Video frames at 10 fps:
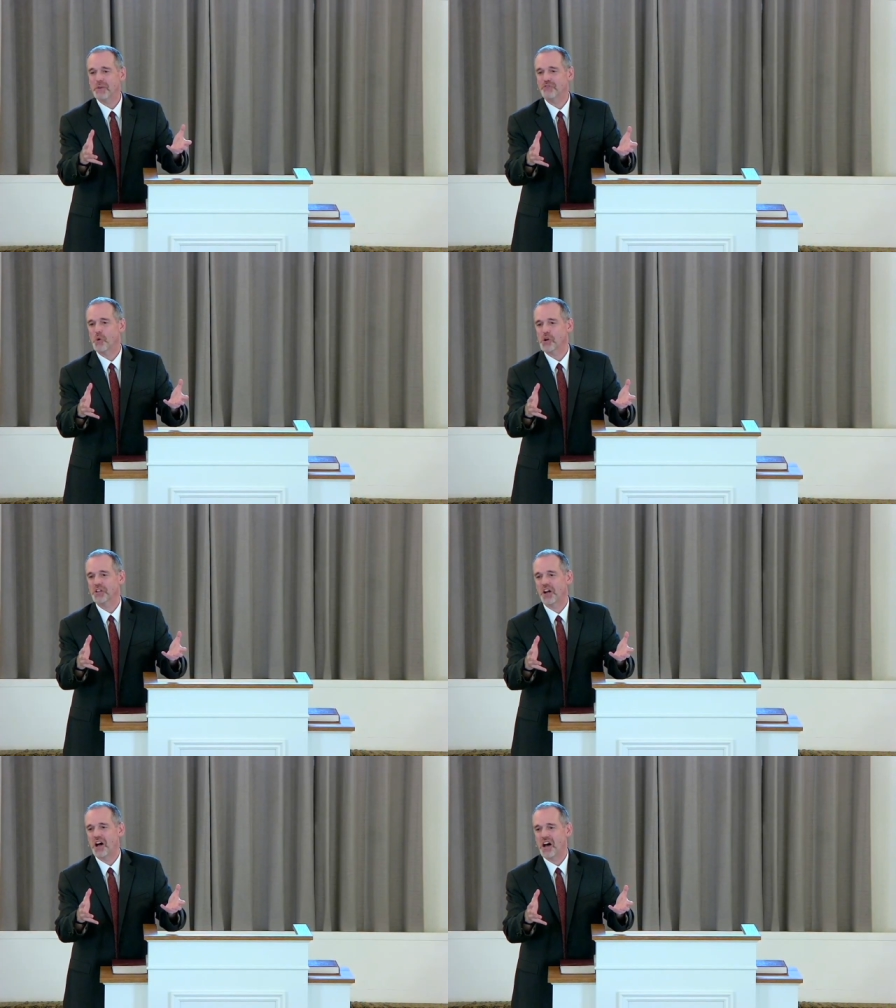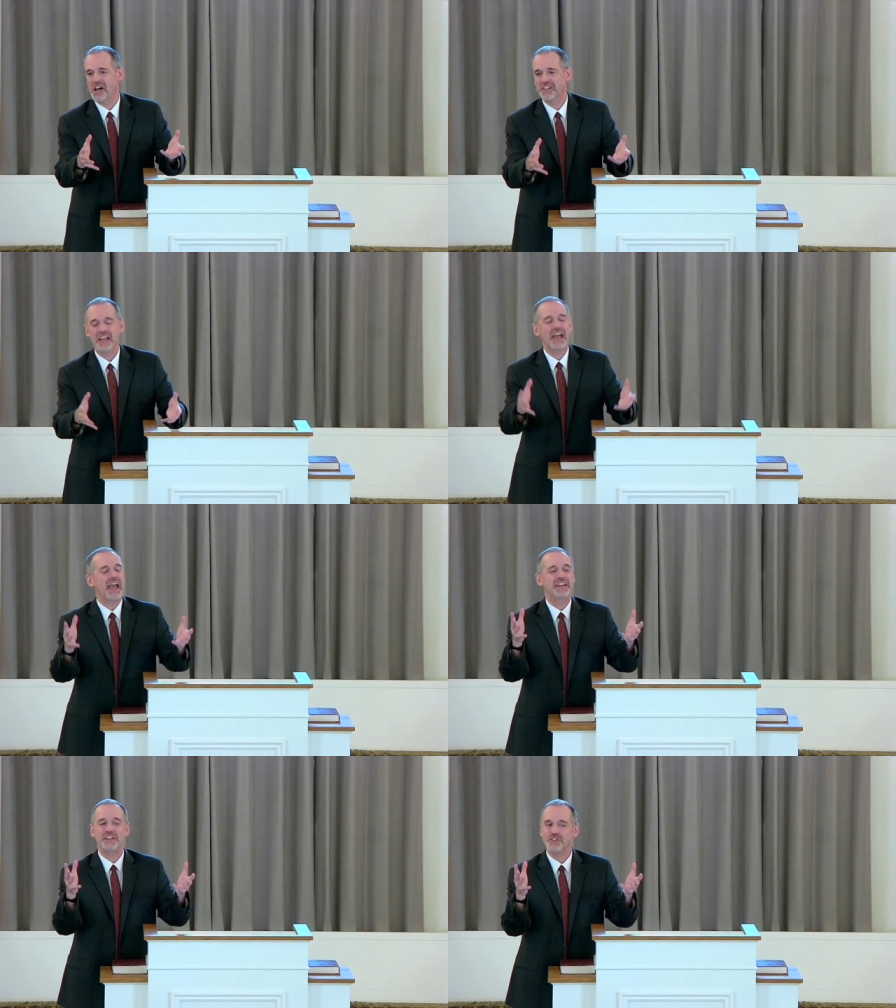before God
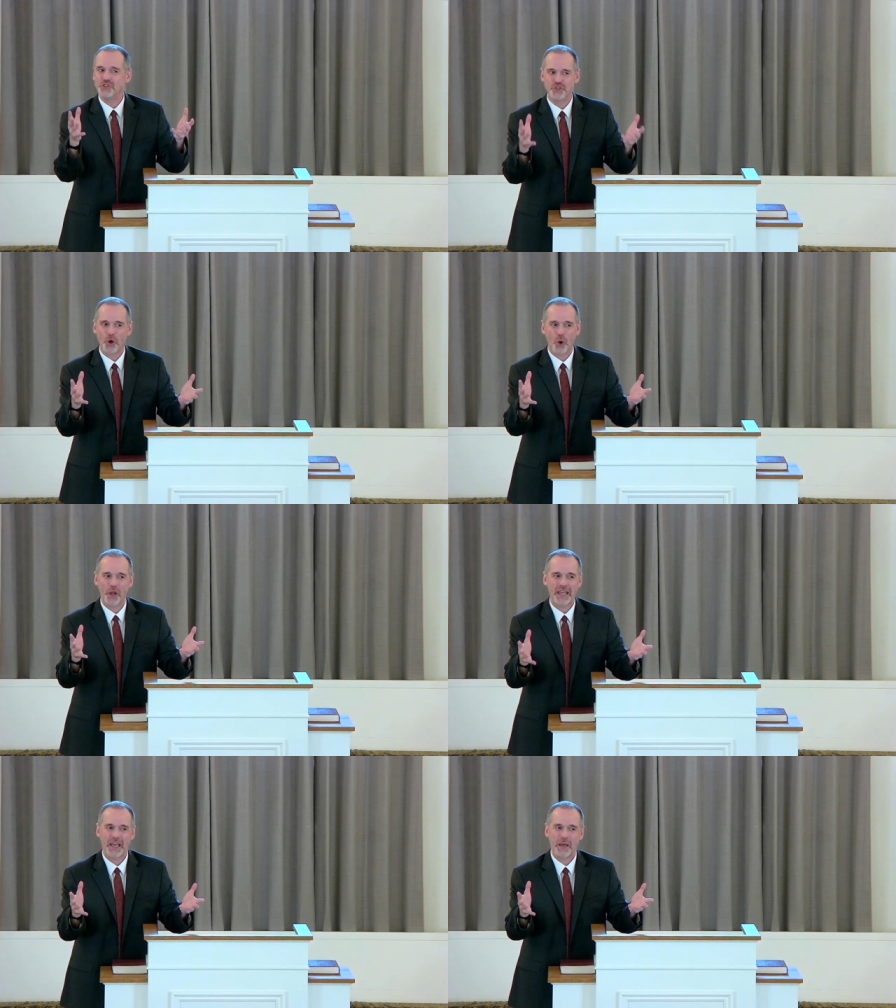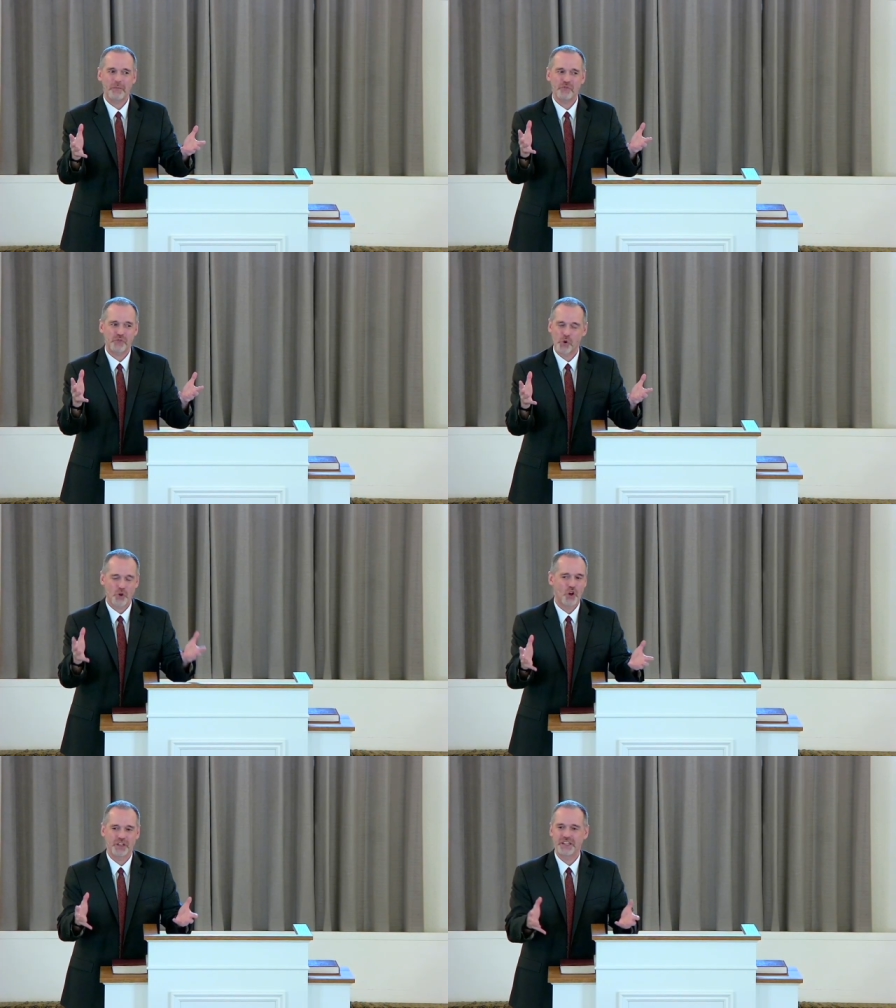and enjoy Him for
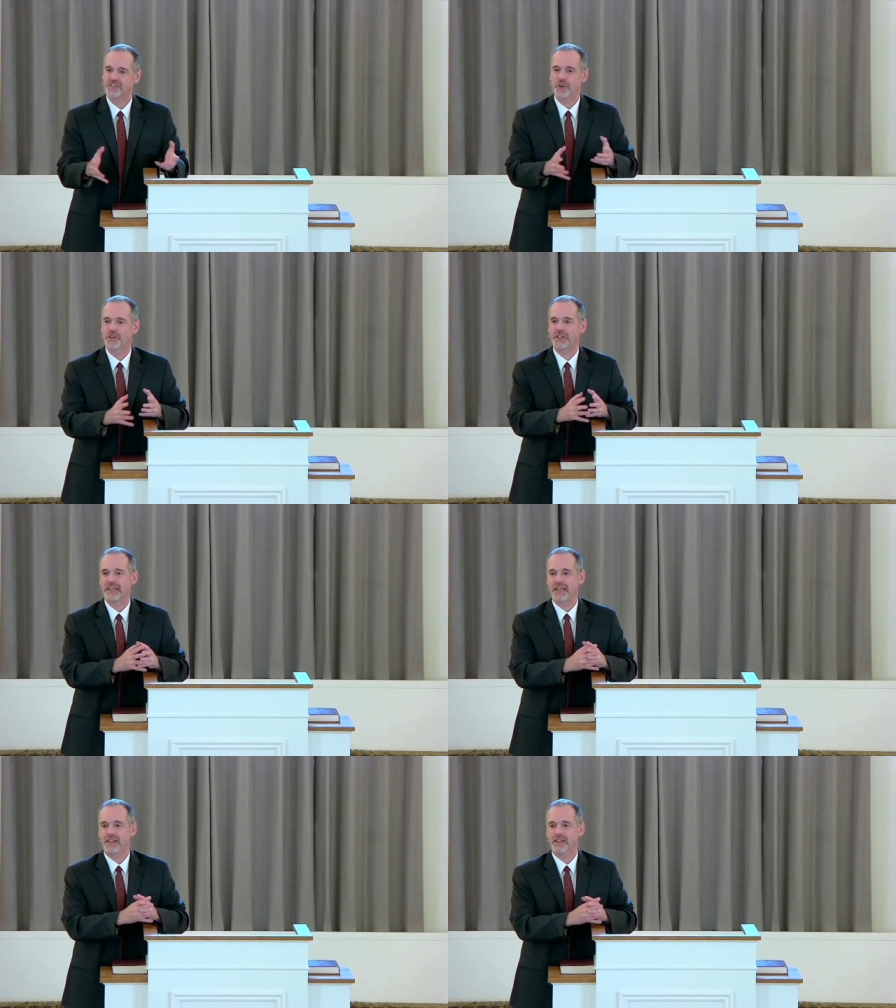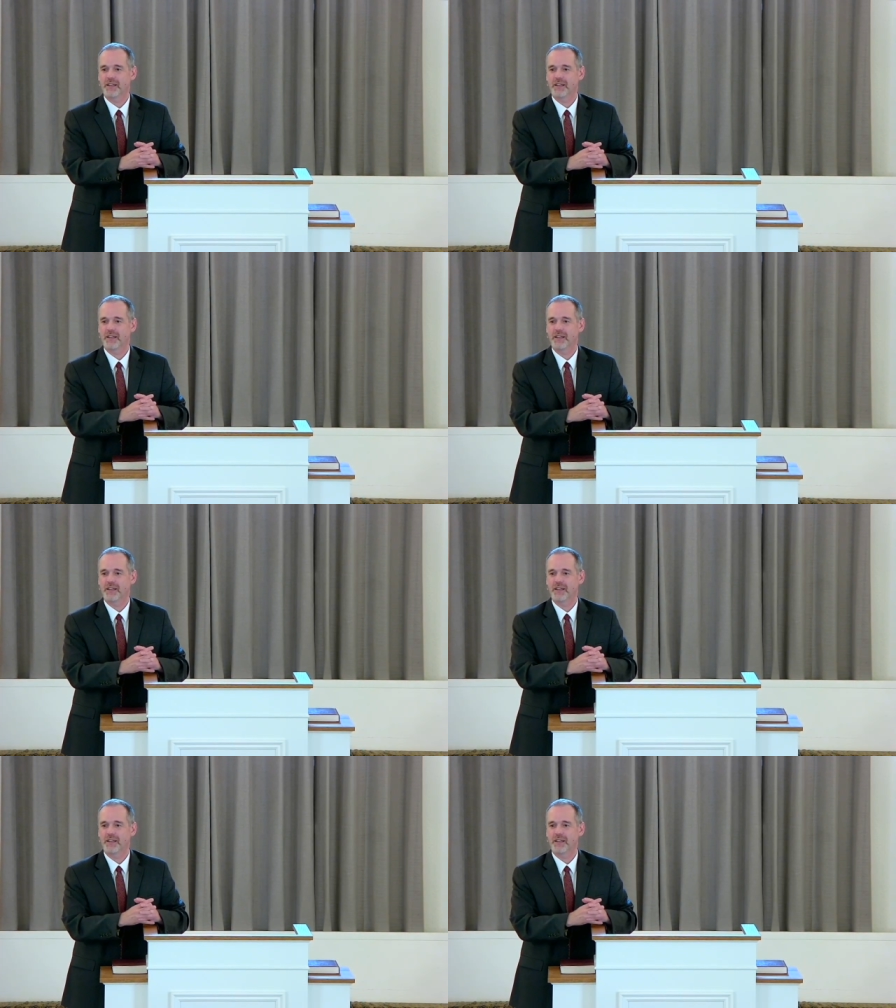all eternity.